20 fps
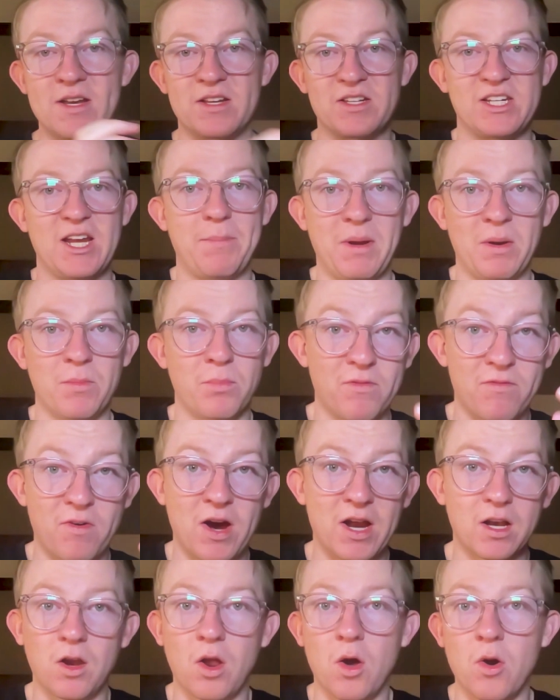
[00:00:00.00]
to step in and
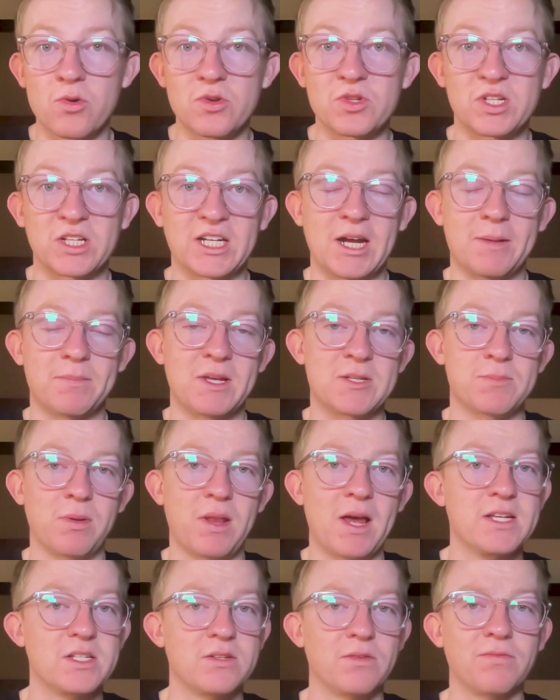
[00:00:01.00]
provide loans to keep these
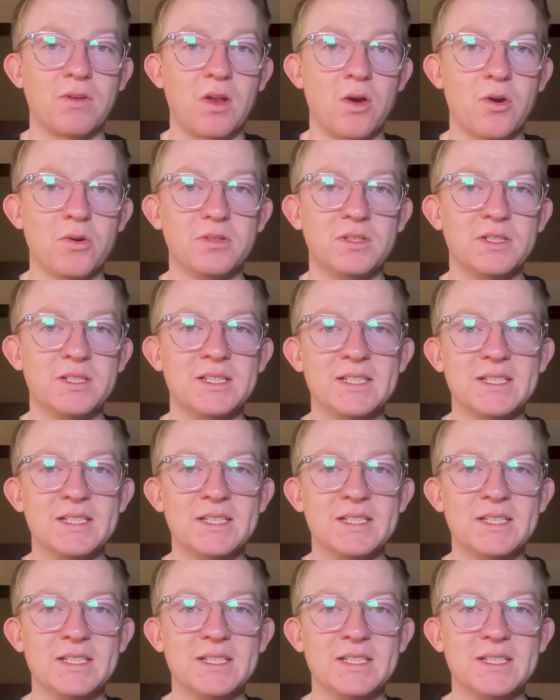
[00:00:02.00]
players afloat.